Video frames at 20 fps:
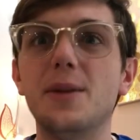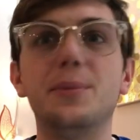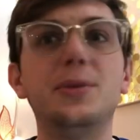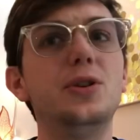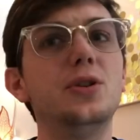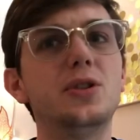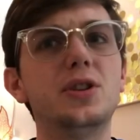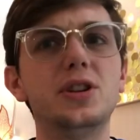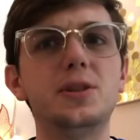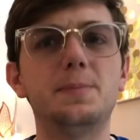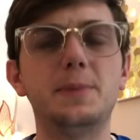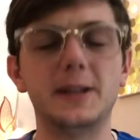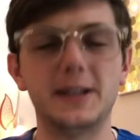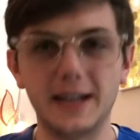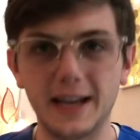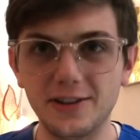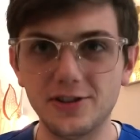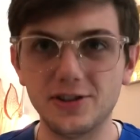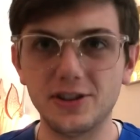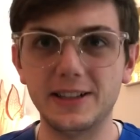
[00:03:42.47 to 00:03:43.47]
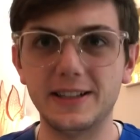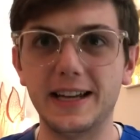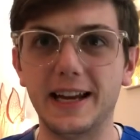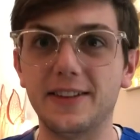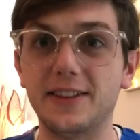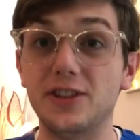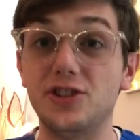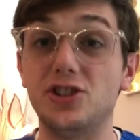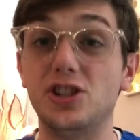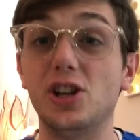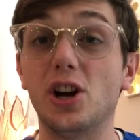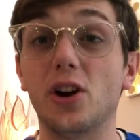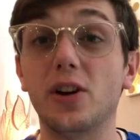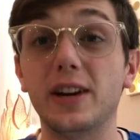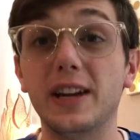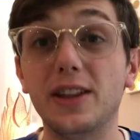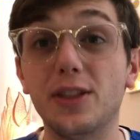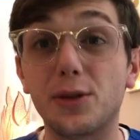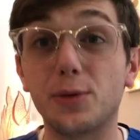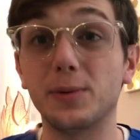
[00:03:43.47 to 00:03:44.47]
you could potentially take the
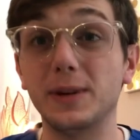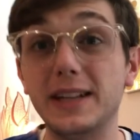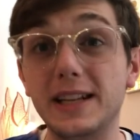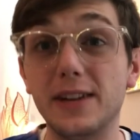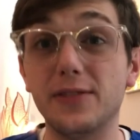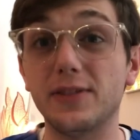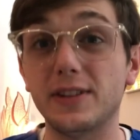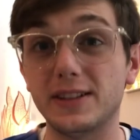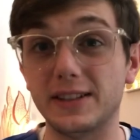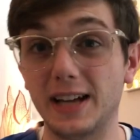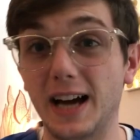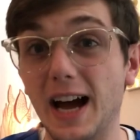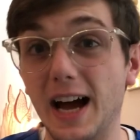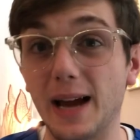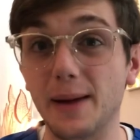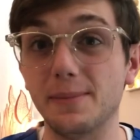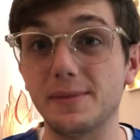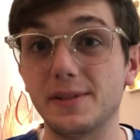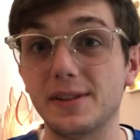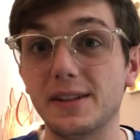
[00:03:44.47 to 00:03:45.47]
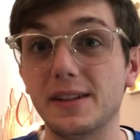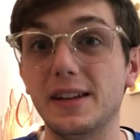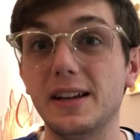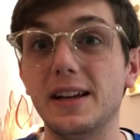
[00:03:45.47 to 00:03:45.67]
GRE three different times